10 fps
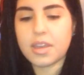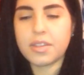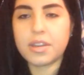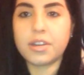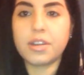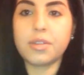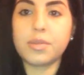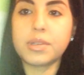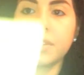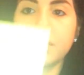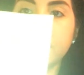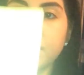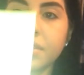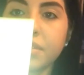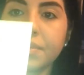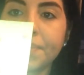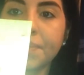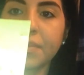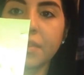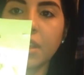And then another one of these.
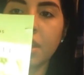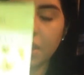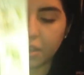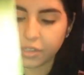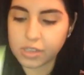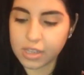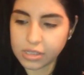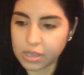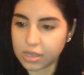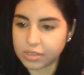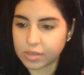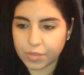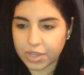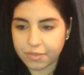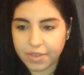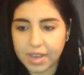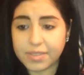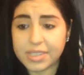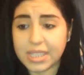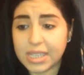So that's awesome. We got
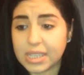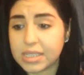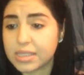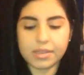five teas.